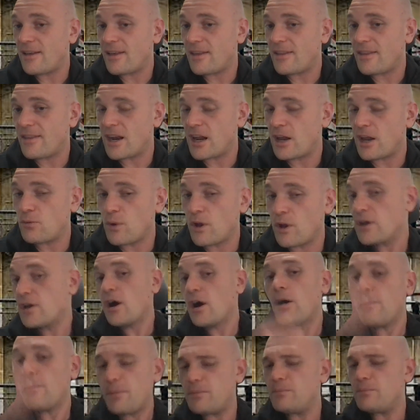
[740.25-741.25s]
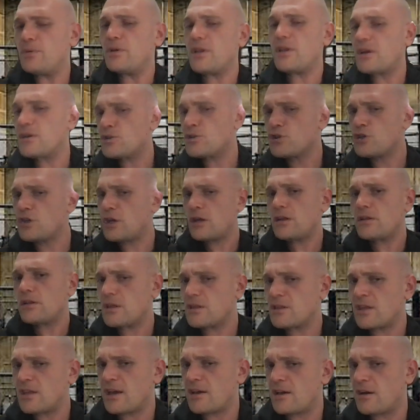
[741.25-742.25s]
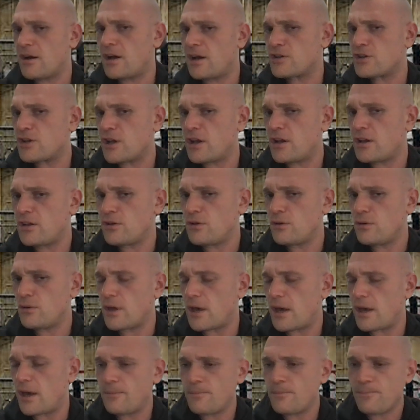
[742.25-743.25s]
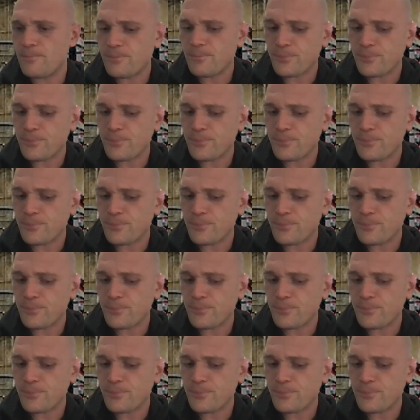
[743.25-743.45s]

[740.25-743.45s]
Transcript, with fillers: And then I'd wake up and be like, shit, thank gosh I didn't do that.